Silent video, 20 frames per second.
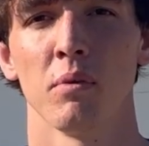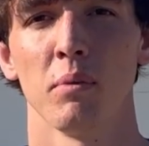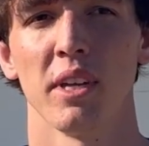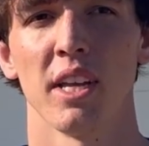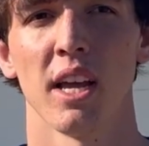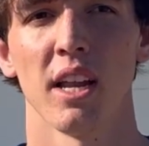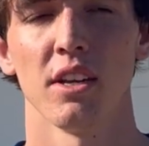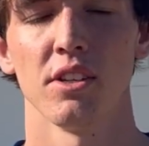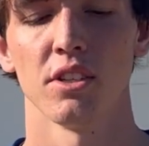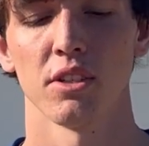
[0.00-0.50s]

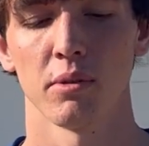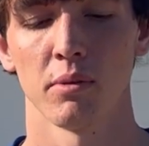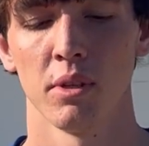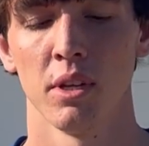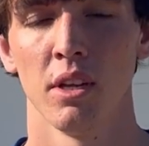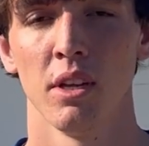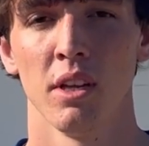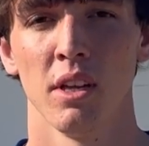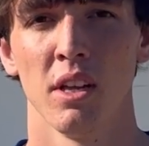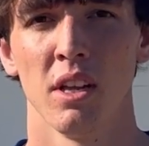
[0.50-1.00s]
we kind of just
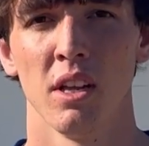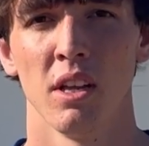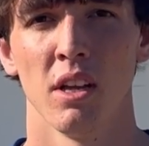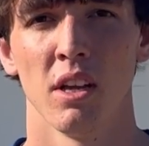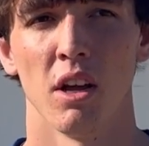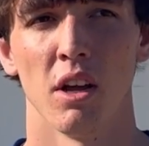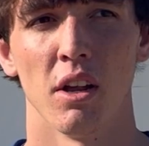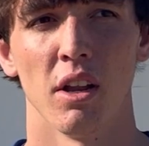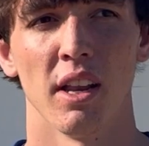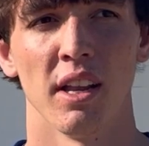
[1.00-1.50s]

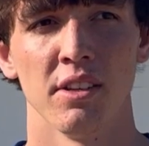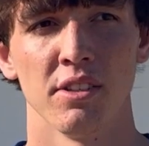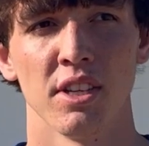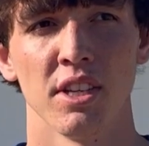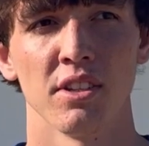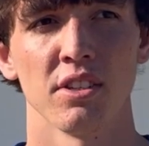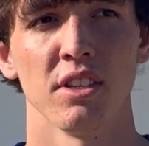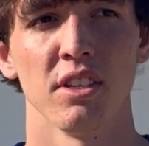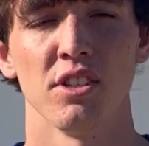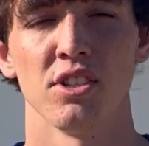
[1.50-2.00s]

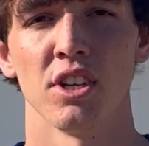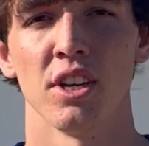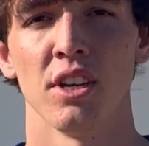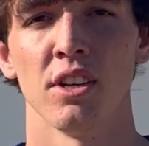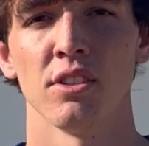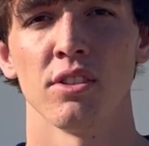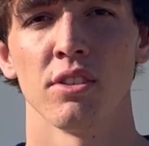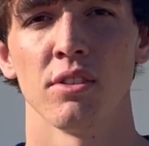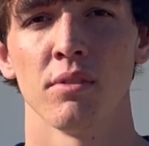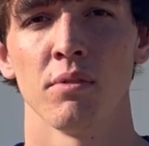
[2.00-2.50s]
intensity
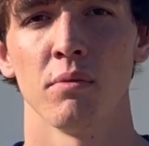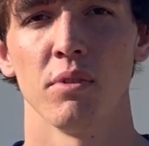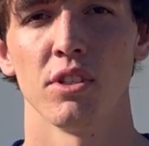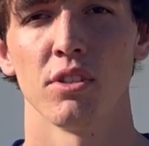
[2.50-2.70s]
changed.